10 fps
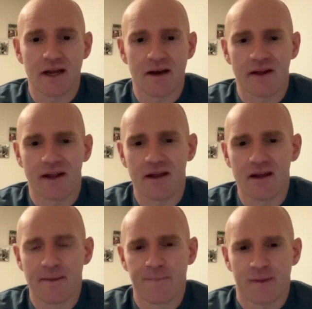And I think
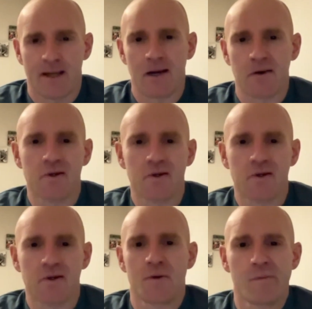I had a good
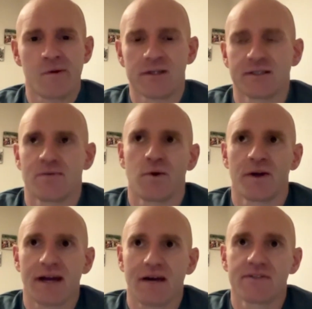look at the numbers and what
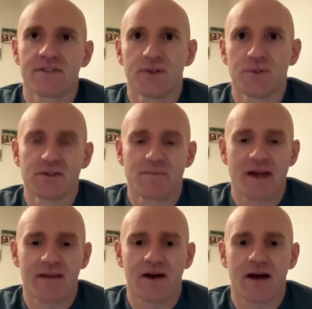I'd have to do to
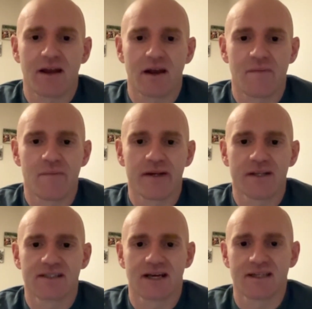make that
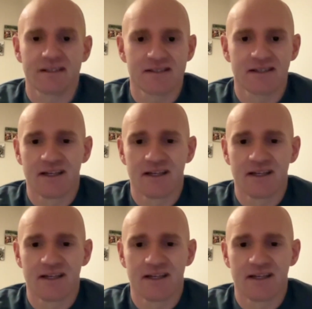Olympics. And